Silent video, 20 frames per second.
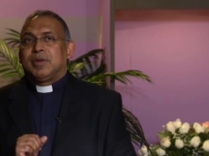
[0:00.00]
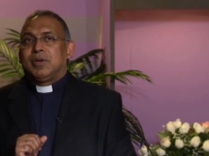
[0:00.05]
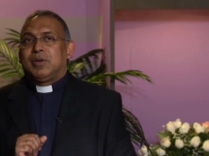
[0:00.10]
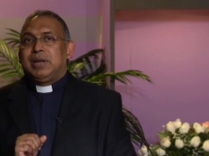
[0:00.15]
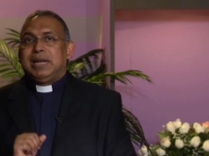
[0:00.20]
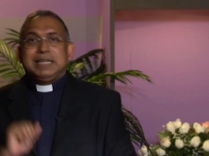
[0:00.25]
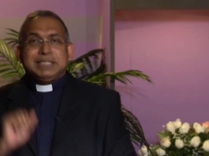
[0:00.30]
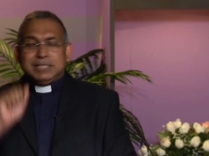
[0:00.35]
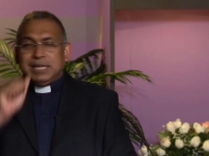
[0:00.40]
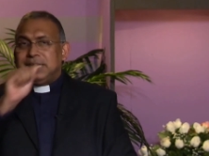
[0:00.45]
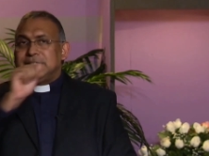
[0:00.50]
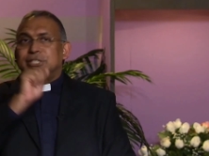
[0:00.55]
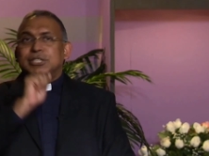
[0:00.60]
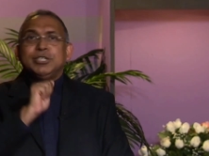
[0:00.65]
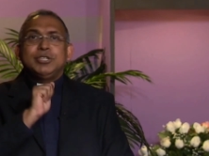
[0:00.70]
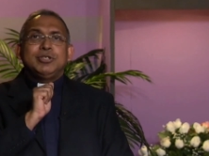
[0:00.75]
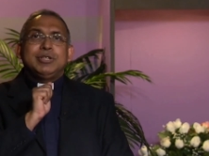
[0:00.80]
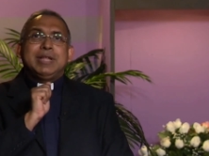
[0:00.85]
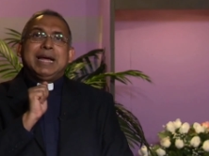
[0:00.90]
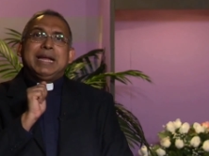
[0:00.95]
Let's
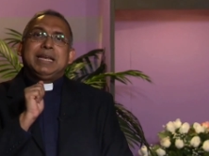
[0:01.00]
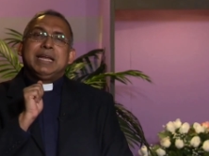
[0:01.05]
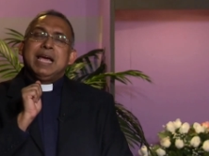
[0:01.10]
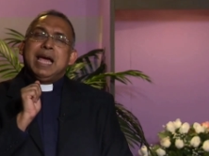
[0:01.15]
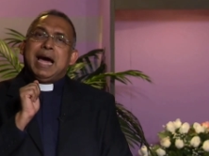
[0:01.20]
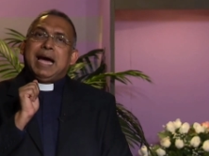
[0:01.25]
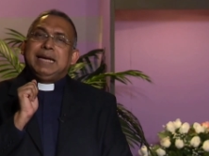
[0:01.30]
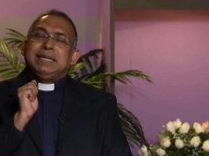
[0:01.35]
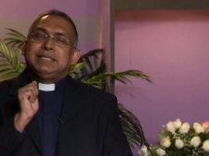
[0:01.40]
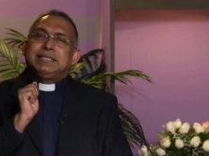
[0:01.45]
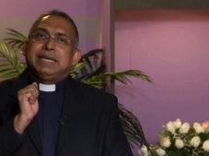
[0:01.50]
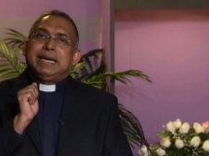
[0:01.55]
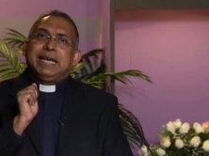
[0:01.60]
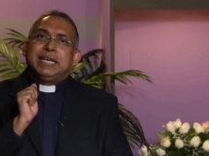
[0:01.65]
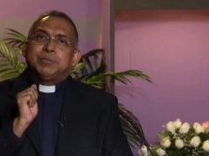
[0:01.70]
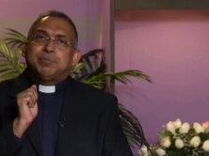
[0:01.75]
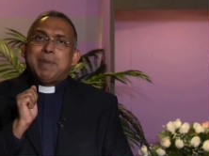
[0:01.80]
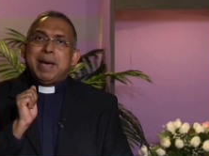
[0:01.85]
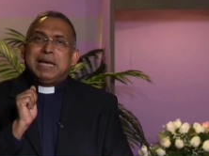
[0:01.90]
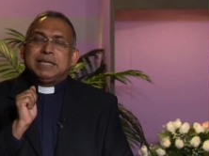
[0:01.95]
listen to that Isaiah's
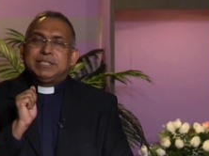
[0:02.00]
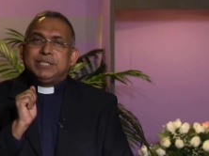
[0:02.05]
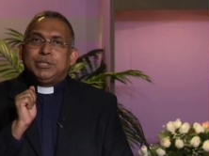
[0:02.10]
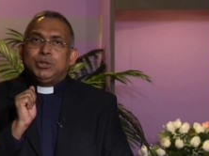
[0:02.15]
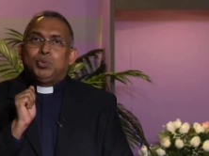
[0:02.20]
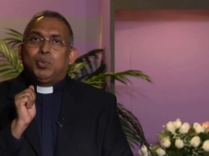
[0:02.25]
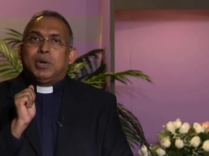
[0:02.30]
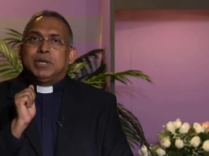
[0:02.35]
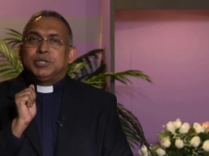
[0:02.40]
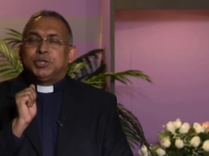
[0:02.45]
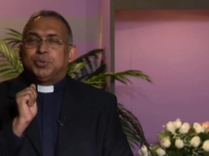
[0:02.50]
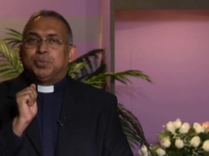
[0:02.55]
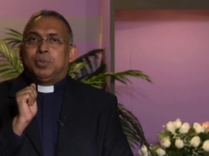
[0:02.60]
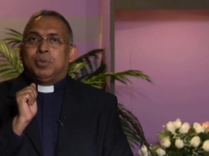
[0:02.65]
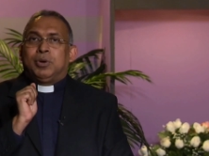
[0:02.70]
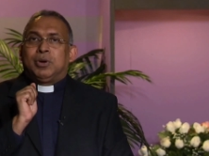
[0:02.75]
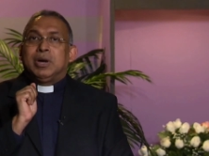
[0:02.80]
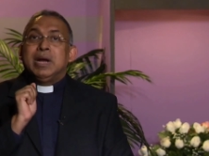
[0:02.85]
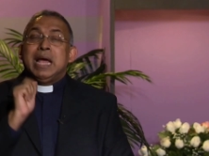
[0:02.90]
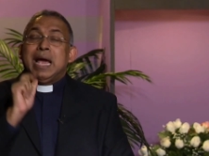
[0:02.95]
passage once
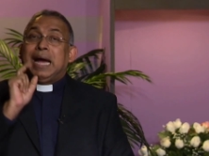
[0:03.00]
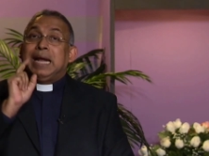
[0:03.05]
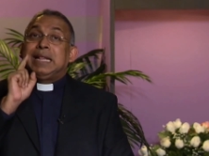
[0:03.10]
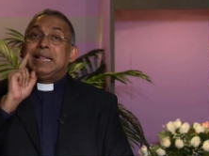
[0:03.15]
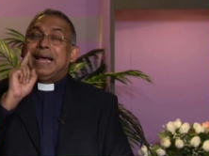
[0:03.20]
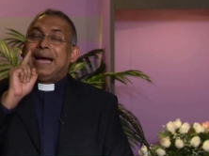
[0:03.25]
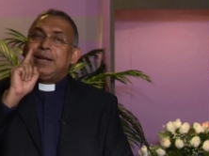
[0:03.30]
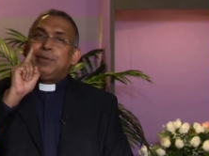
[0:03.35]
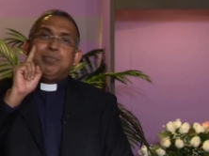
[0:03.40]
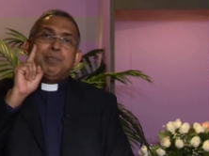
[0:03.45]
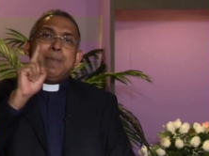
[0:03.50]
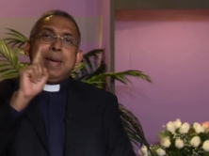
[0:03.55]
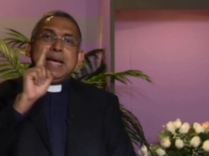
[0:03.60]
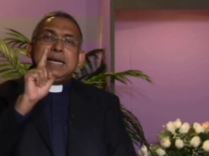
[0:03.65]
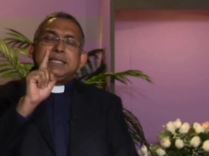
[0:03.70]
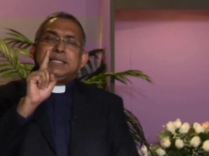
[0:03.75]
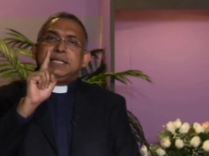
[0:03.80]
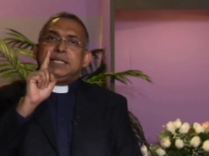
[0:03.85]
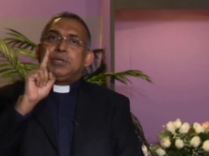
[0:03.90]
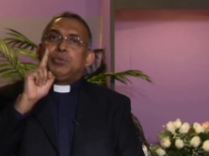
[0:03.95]
more. And that
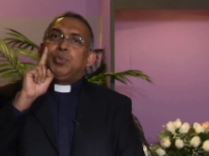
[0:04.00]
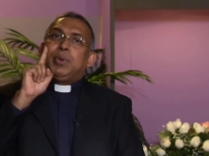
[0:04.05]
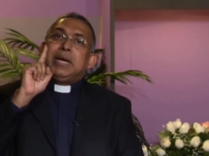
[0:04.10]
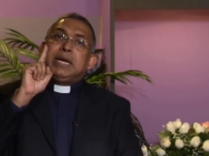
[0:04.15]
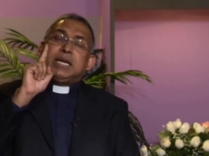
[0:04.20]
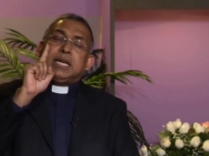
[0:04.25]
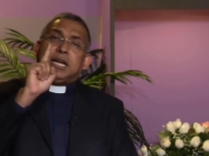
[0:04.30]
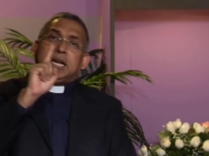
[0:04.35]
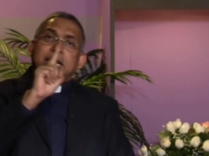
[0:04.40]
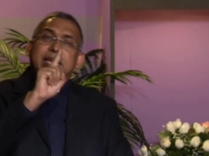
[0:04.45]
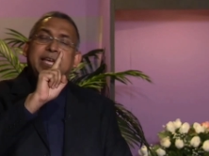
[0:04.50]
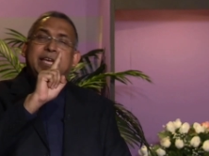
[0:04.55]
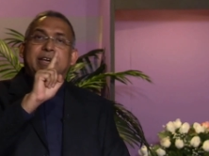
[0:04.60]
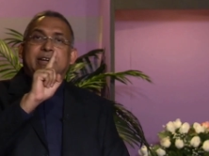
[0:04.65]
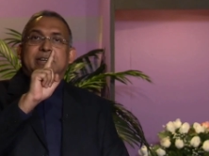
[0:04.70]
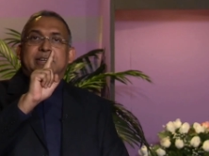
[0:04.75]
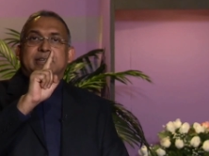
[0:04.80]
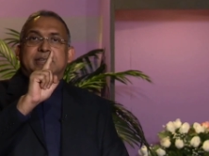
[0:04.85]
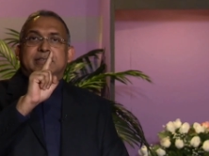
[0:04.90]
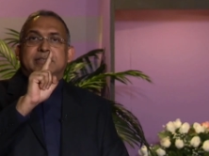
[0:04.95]
makes it very
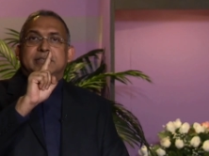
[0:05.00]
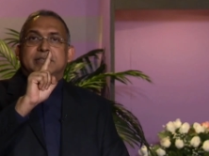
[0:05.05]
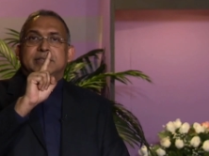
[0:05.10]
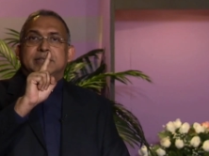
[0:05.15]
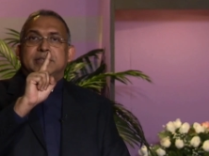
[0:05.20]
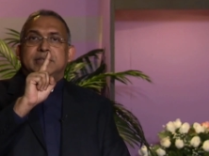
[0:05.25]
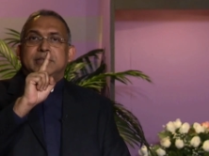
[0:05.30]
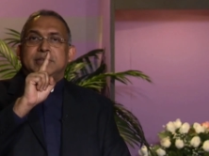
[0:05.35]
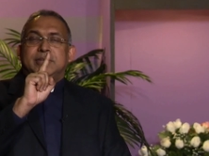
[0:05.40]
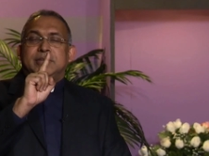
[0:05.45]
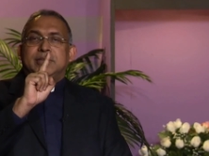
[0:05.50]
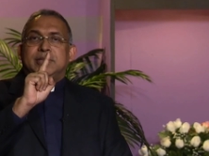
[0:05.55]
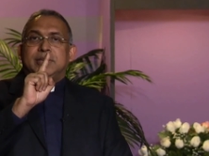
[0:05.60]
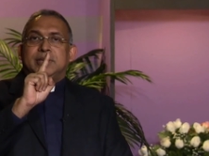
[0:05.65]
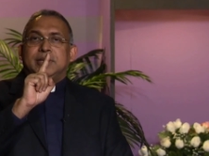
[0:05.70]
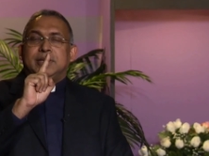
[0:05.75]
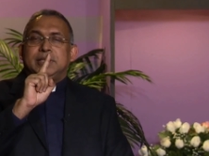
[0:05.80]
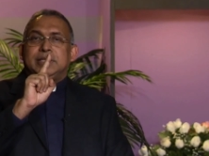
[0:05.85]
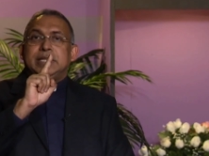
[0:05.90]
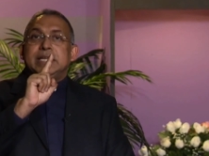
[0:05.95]
clear
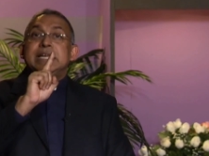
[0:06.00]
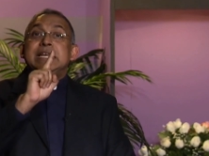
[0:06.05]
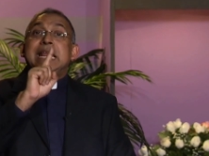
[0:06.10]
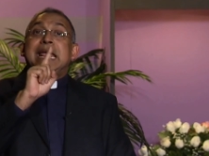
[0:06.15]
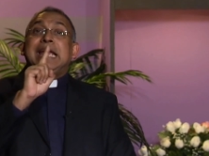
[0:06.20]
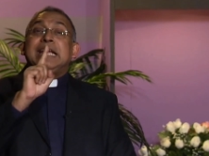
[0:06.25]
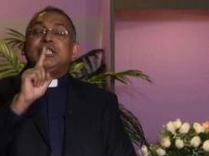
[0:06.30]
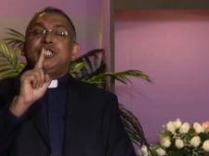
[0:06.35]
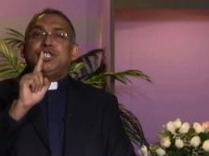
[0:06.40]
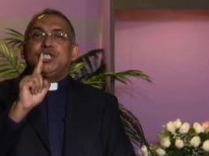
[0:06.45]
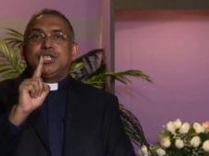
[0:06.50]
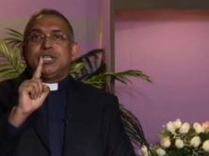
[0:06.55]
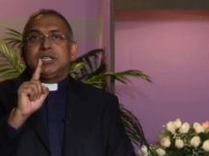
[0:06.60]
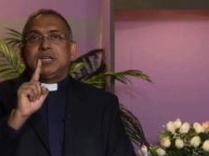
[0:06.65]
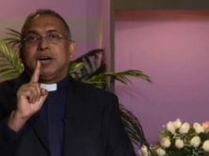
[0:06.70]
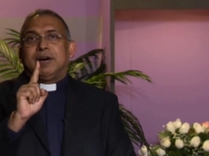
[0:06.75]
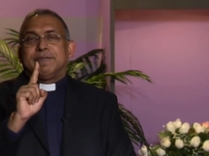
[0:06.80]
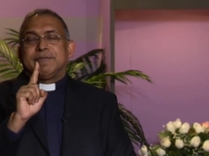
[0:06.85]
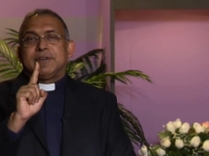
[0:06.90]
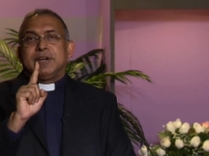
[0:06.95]
the nature
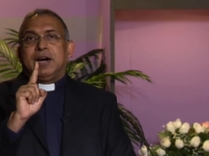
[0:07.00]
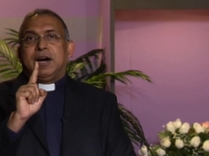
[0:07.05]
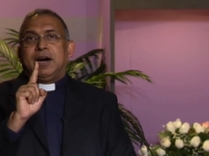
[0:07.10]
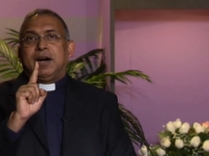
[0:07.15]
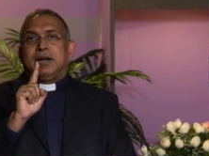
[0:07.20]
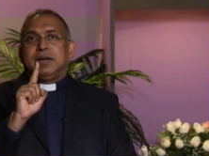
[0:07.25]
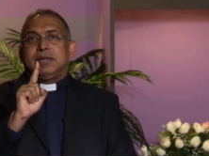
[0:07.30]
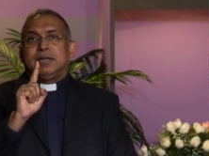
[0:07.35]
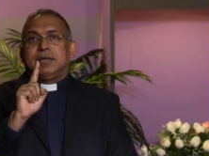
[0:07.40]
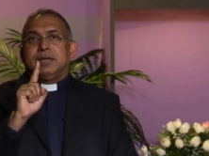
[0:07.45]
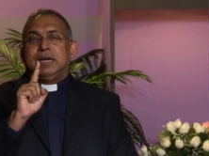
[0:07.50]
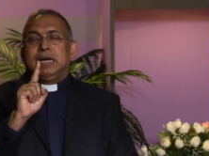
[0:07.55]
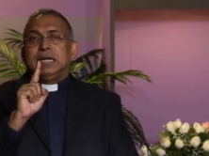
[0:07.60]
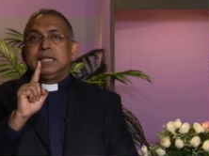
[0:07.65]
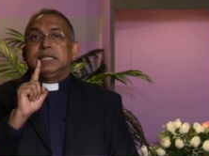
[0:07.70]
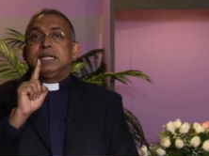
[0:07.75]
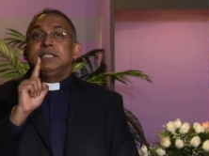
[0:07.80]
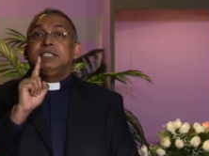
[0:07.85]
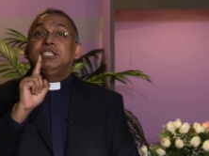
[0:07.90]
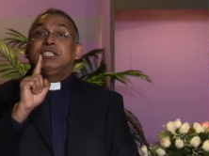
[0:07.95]
of God,
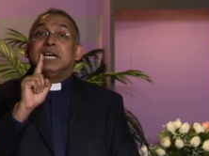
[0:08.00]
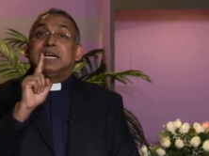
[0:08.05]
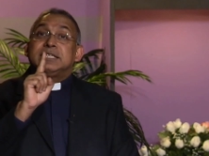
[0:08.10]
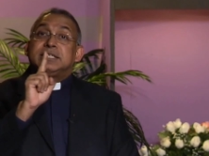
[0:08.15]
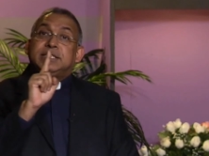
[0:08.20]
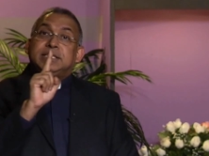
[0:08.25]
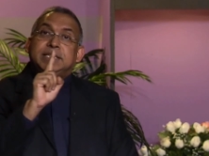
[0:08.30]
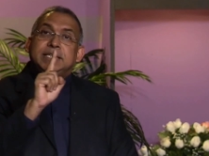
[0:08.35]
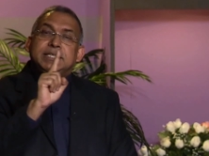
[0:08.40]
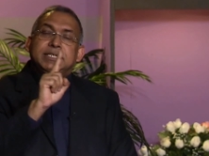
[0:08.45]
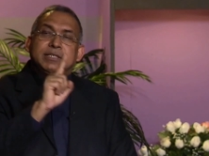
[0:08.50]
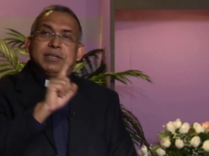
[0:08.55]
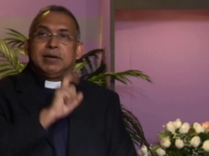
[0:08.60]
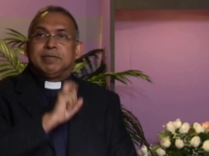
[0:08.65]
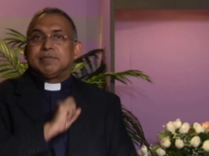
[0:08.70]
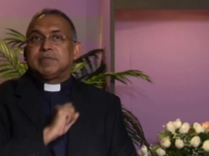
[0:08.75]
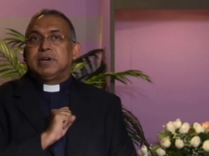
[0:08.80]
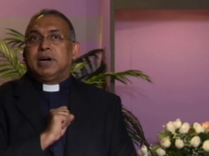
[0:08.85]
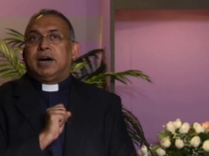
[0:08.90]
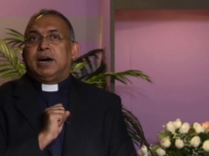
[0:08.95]
the justice
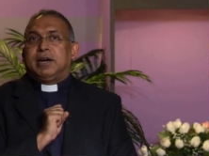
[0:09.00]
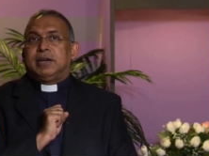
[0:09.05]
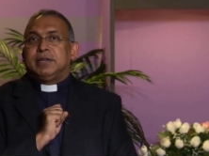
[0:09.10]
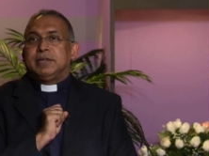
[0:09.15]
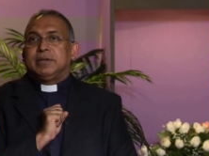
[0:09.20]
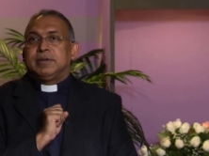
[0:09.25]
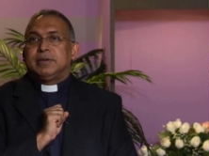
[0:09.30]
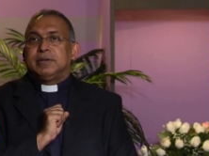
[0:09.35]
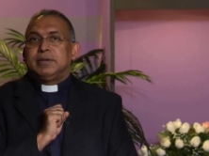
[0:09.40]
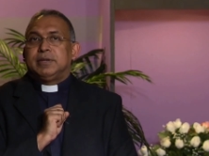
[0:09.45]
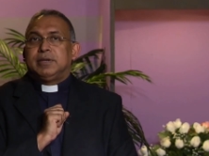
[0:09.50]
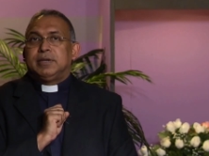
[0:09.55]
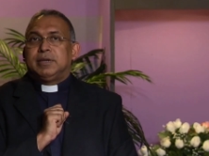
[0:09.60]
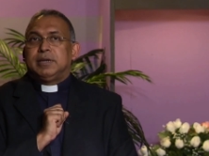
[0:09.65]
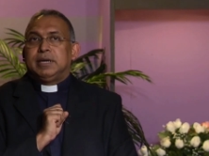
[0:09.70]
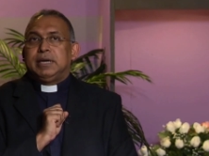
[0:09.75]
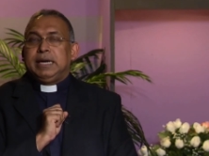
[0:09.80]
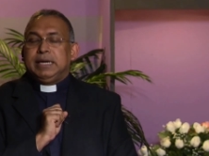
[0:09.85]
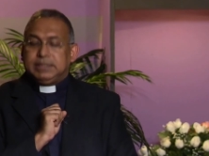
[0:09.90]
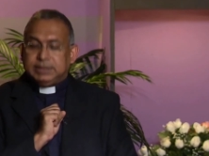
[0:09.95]
of God.
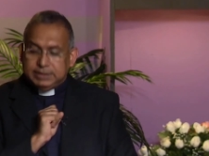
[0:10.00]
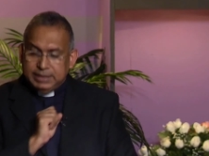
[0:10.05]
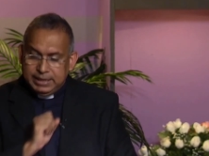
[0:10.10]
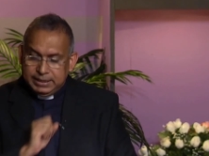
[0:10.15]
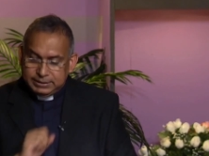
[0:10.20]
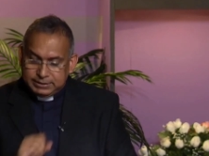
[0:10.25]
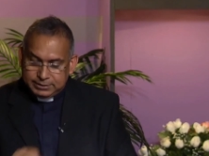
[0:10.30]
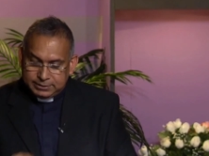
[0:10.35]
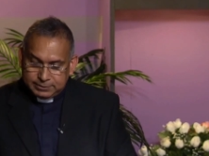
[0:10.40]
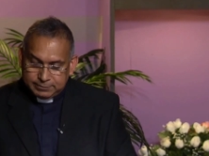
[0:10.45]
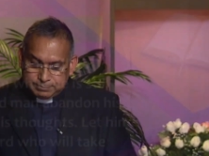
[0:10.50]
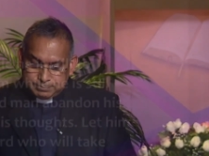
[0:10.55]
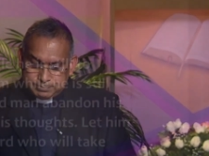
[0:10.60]
It says,